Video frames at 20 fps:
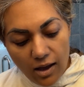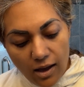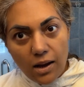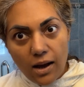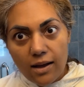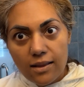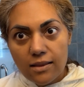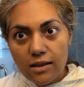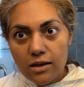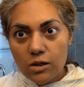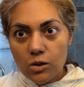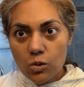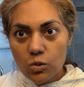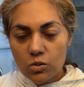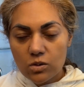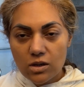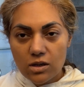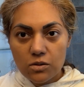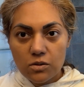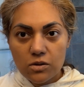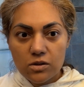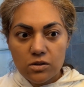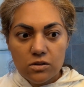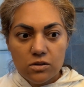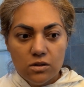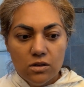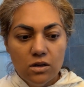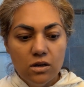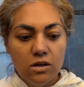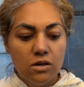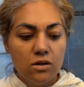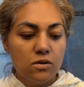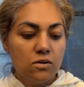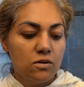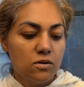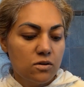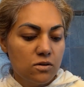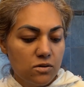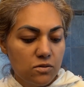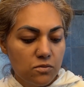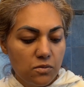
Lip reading: I like coconut oil or